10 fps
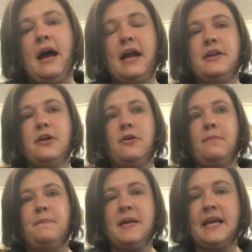I
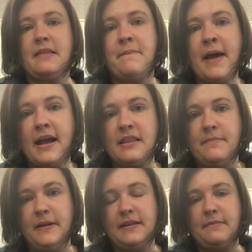know, being in the back of
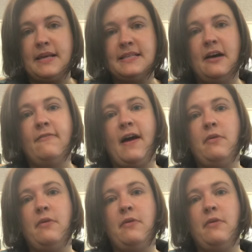the building myself,